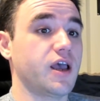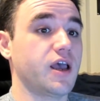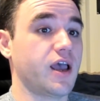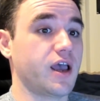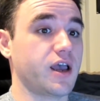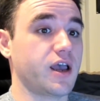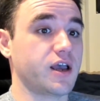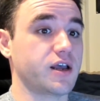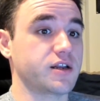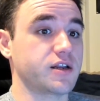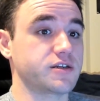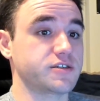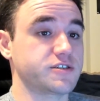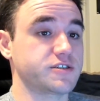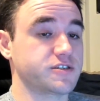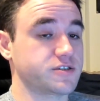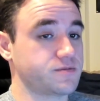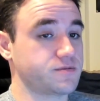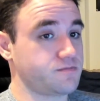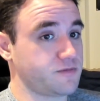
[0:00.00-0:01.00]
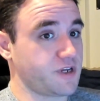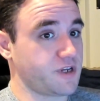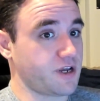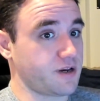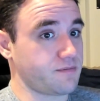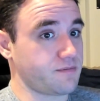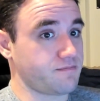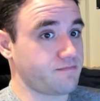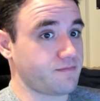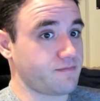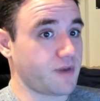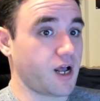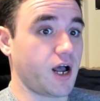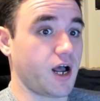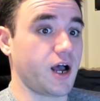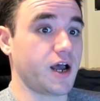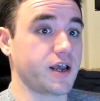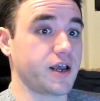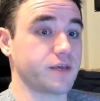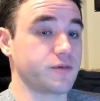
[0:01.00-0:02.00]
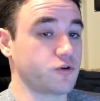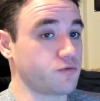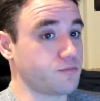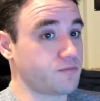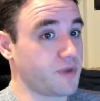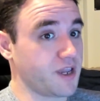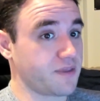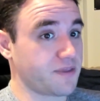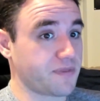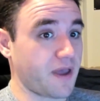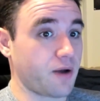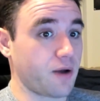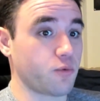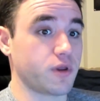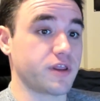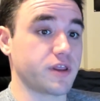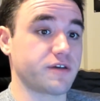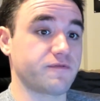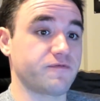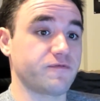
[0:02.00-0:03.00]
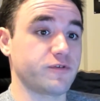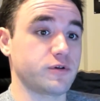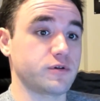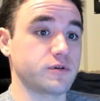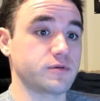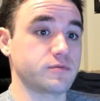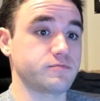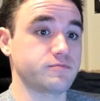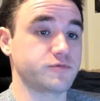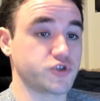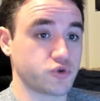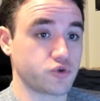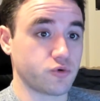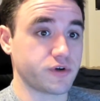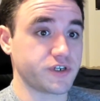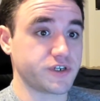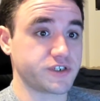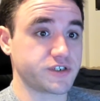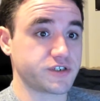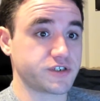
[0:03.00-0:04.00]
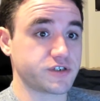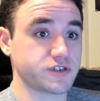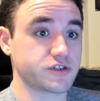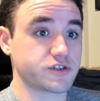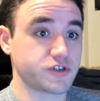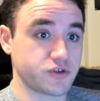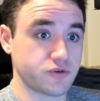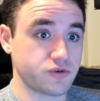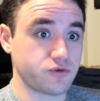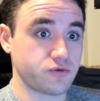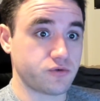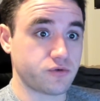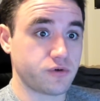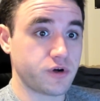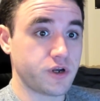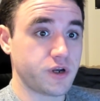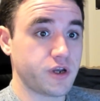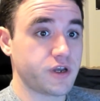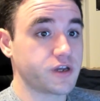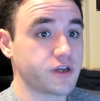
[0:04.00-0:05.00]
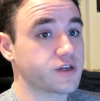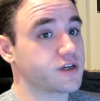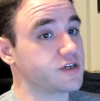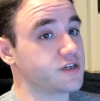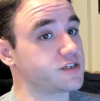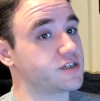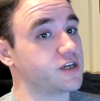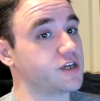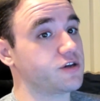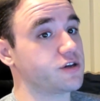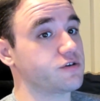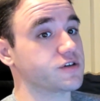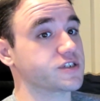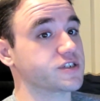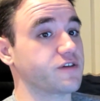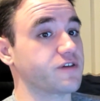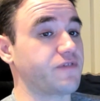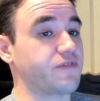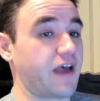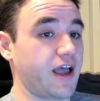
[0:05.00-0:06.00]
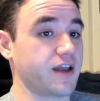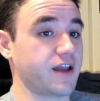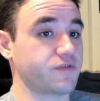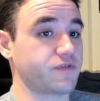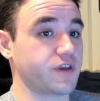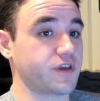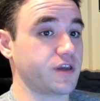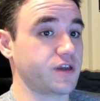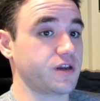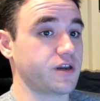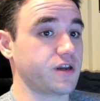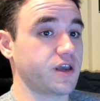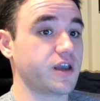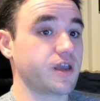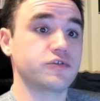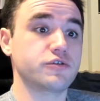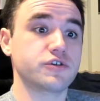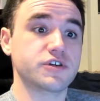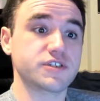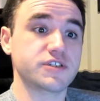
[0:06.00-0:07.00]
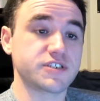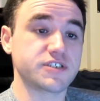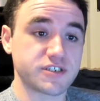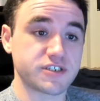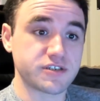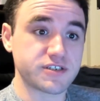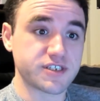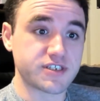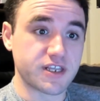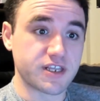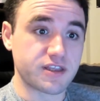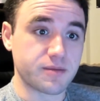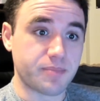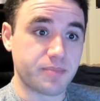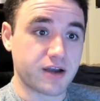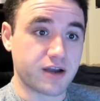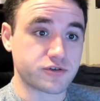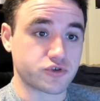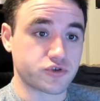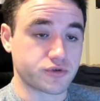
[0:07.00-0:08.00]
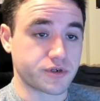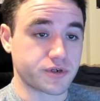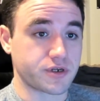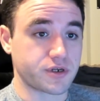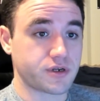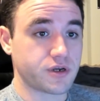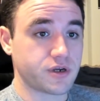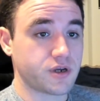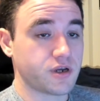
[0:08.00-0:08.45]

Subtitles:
and yet I make that willful choice to continue to self-advocate. And you'd still set the boundary